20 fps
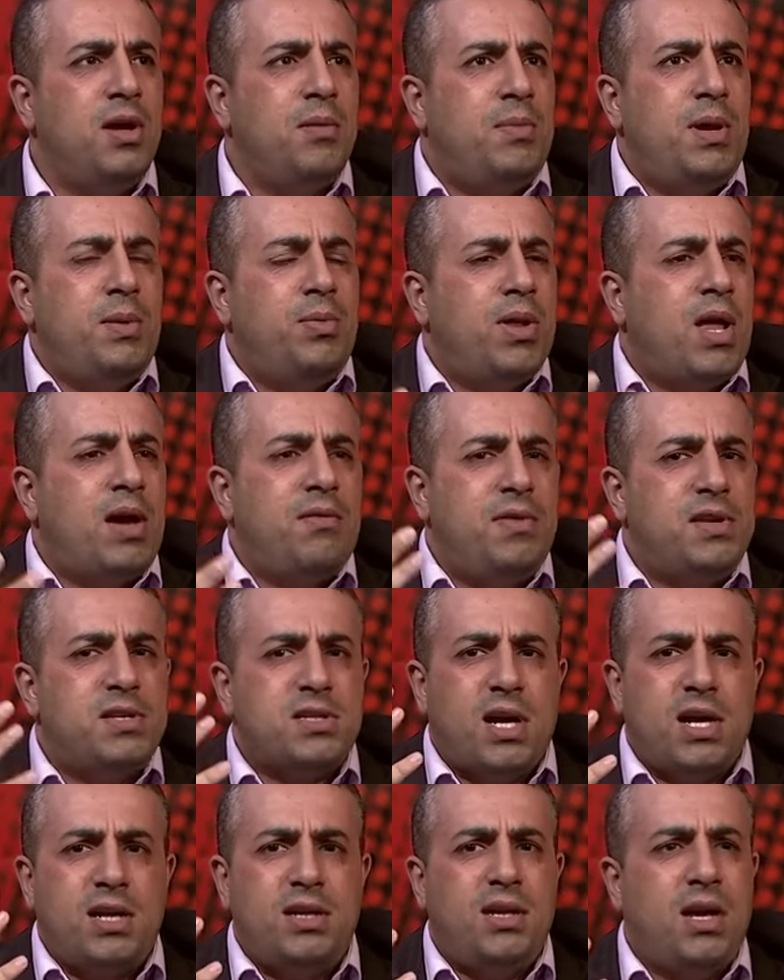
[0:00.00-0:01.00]
People have this
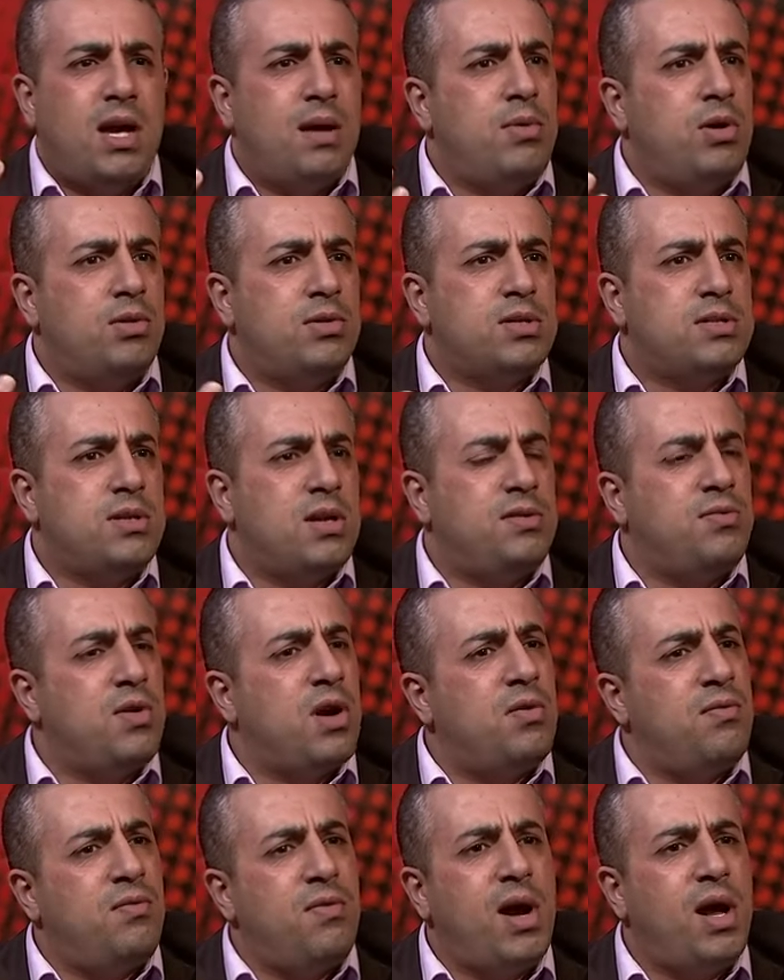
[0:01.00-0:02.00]
idea about us that we
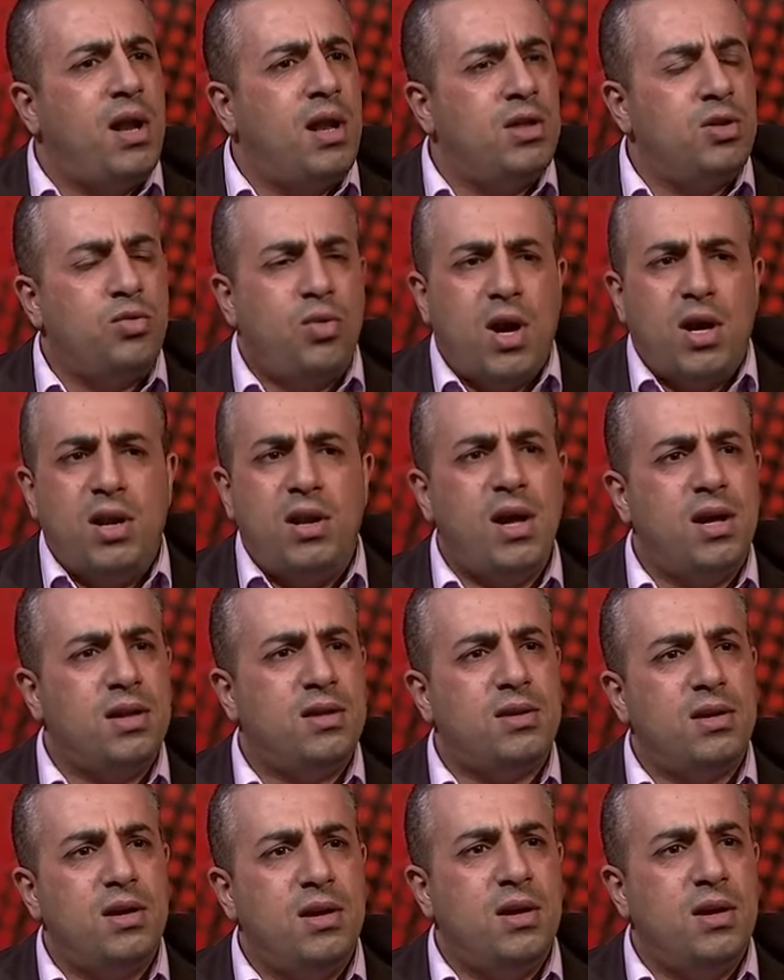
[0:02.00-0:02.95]
are violent. We are not.